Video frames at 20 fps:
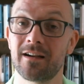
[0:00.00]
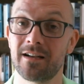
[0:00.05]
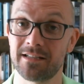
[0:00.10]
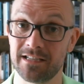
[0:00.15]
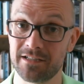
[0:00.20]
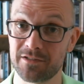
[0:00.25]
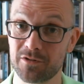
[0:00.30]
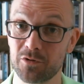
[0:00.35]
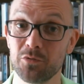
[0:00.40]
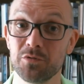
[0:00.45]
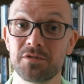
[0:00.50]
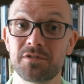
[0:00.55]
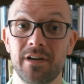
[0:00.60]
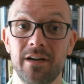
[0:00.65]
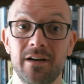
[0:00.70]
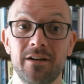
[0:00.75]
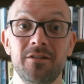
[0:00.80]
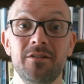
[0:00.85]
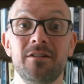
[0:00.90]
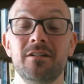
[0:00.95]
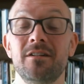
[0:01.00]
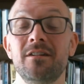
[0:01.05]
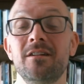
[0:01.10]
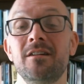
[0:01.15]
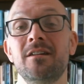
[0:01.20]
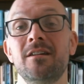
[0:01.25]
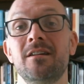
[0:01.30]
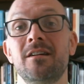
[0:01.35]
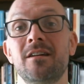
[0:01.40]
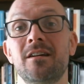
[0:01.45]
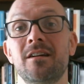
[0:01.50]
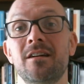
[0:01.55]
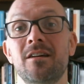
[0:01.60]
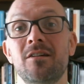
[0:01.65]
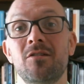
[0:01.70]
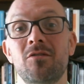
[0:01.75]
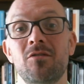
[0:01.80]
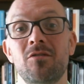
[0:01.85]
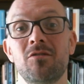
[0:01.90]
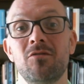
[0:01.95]
Because he's also
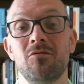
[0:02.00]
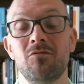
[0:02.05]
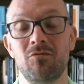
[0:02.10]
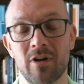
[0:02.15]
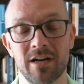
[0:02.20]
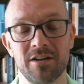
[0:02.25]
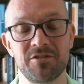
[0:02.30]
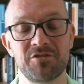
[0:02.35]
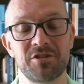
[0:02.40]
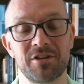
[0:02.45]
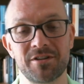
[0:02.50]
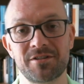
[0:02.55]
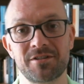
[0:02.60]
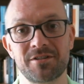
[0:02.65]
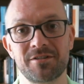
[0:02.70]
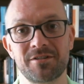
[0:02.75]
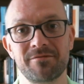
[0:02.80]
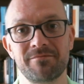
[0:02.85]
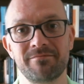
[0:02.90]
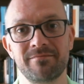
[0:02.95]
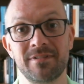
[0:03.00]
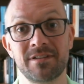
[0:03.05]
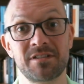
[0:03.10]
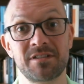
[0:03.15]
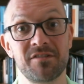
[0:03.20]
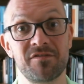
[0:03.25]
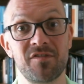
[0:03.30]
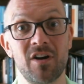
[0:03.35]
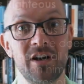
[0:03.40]
righteous. That's the